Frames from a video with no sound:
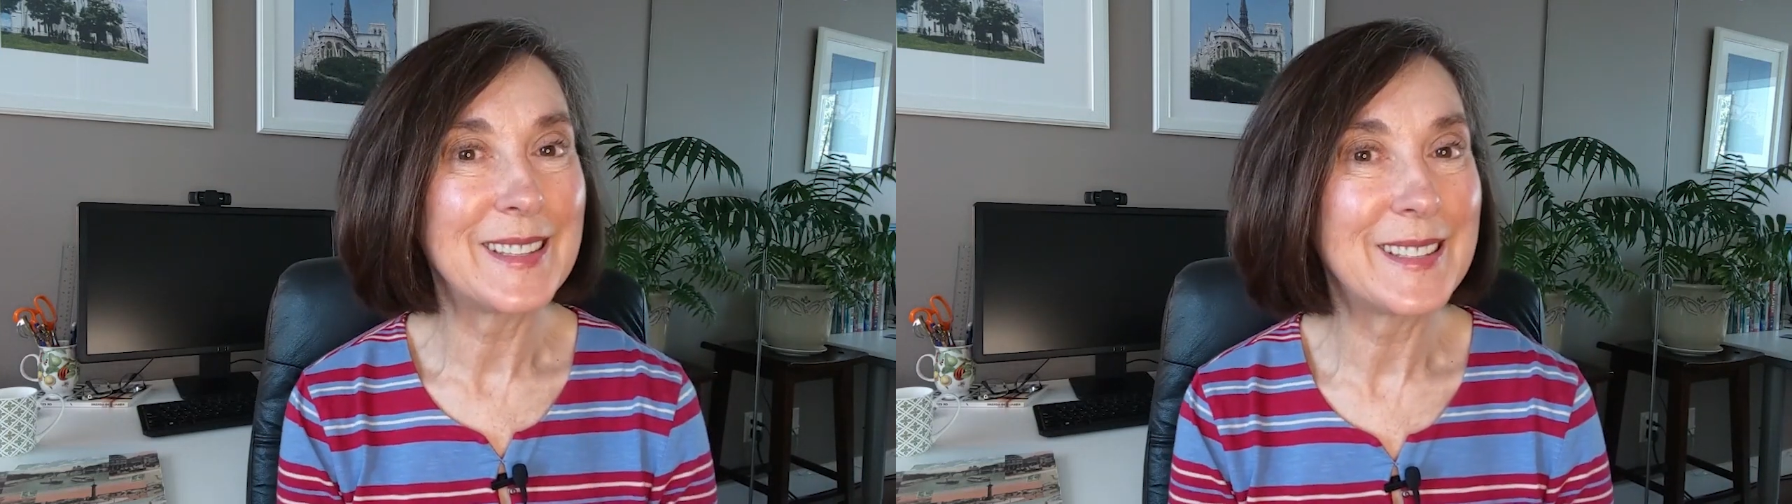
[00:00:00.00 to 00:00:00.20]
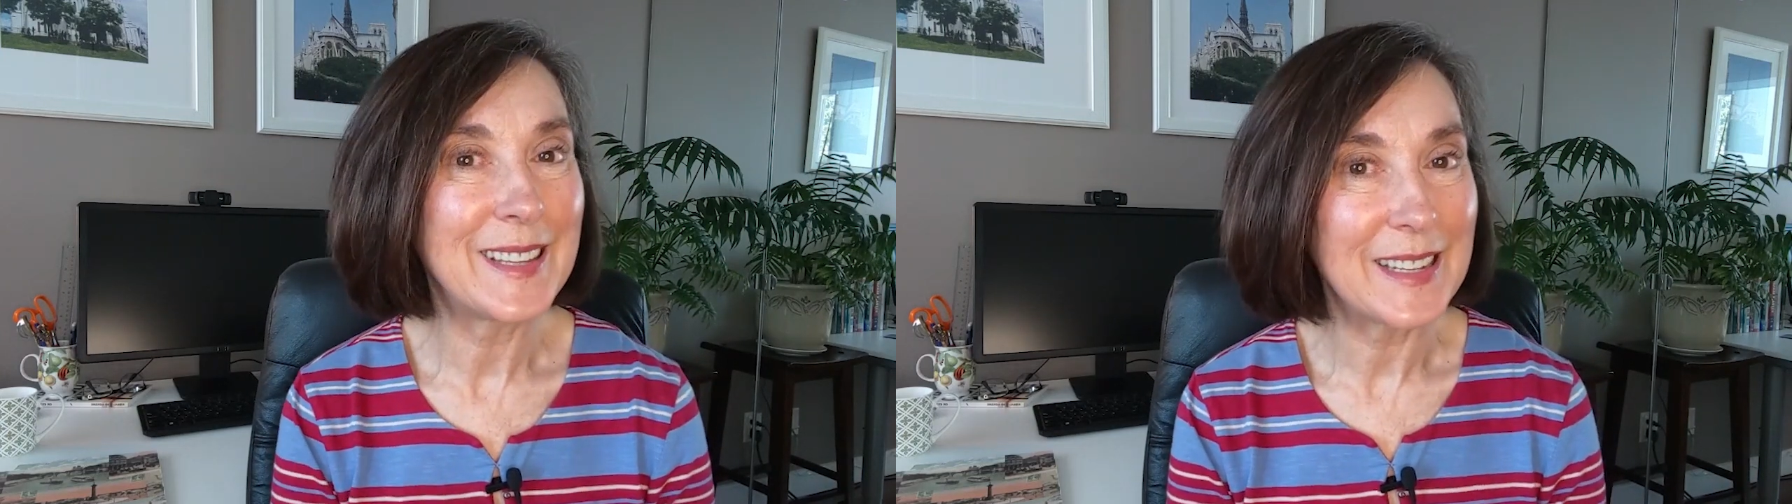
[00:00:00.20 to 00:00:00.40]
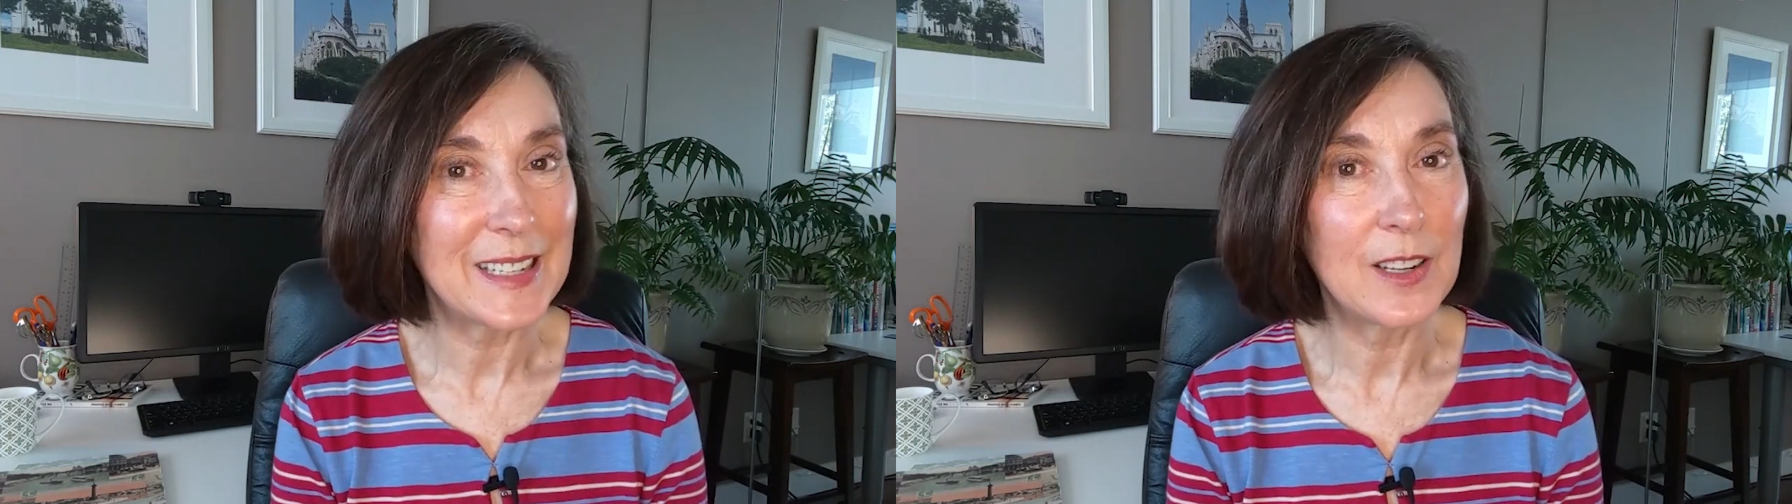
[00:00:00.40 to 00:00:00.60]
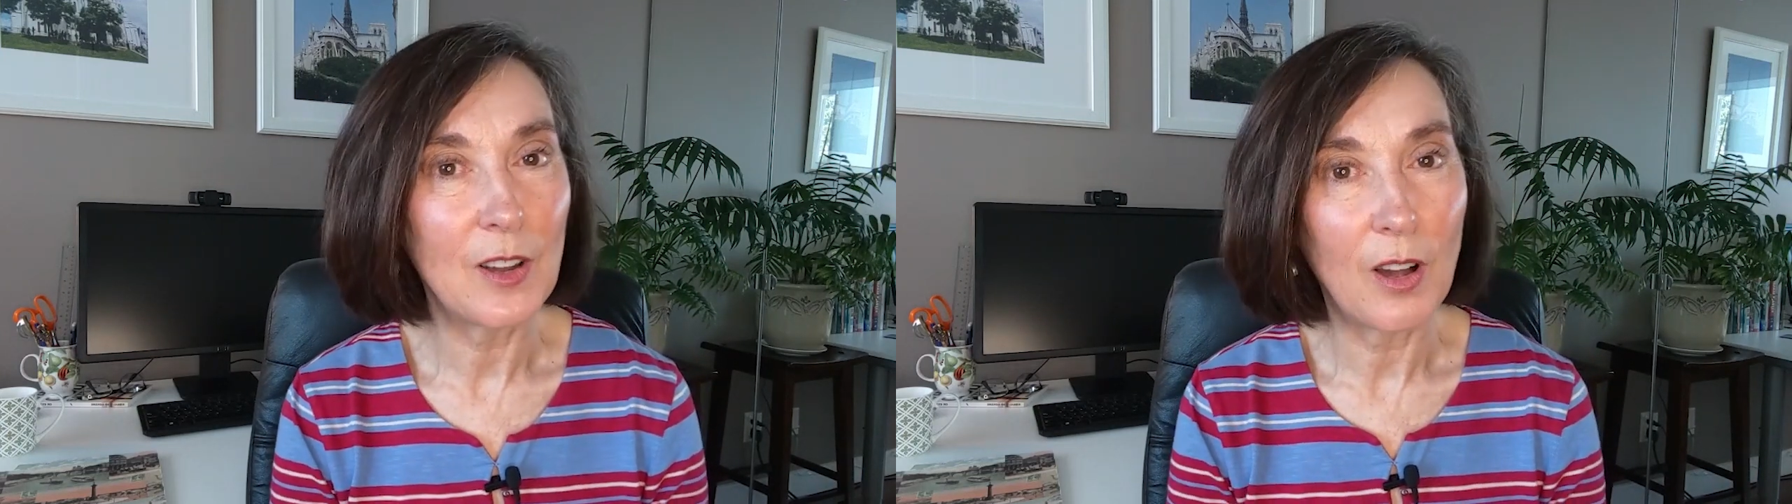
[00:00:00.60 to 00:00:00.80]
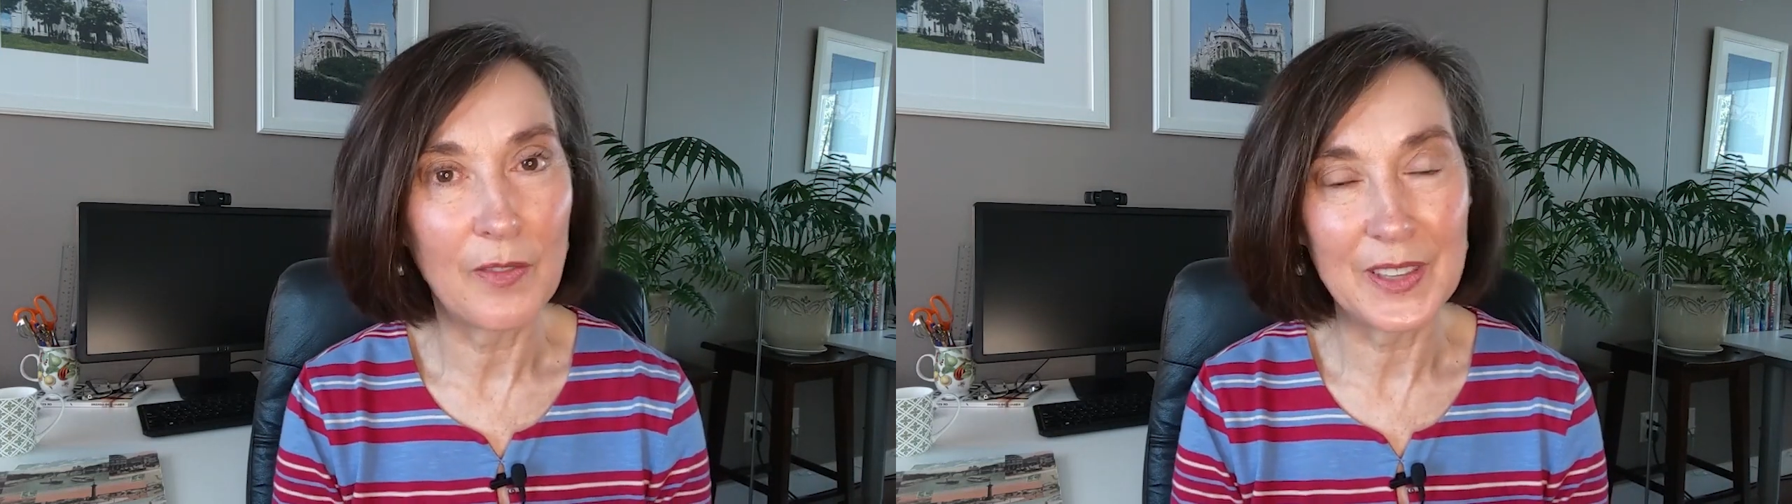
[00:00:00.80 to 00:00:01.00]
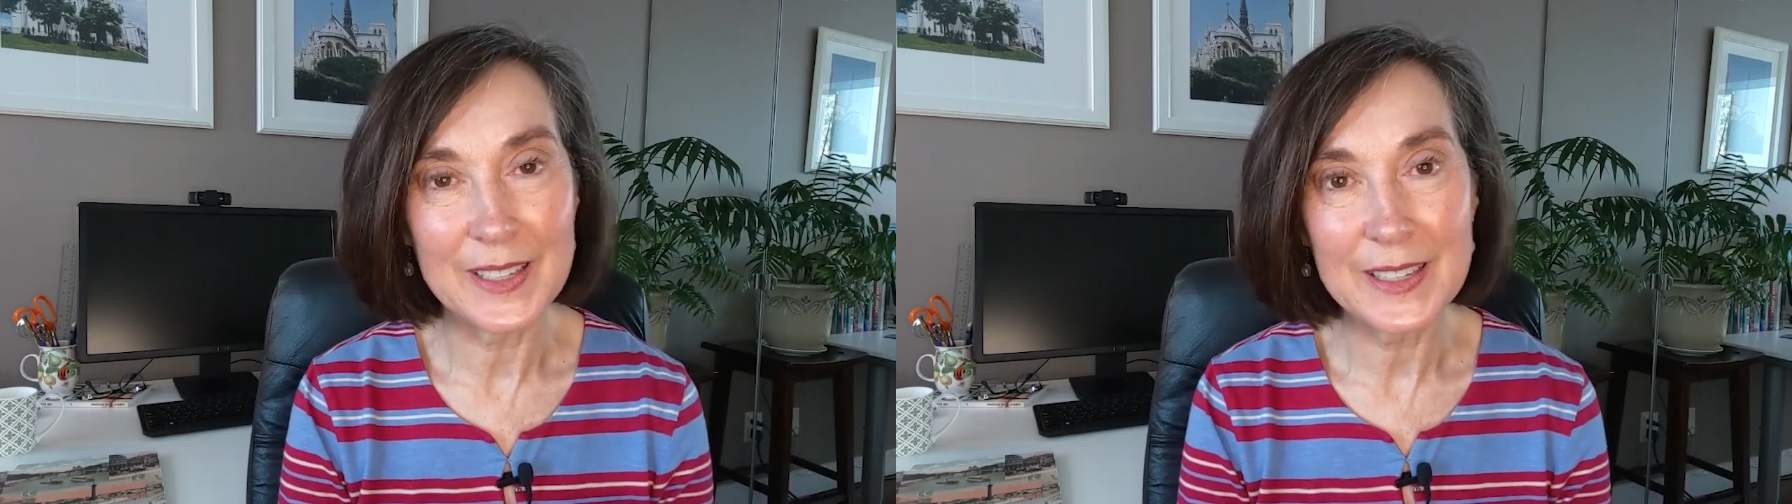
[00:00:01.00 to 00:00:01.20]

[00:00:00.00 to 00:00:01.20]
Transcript: the setting of the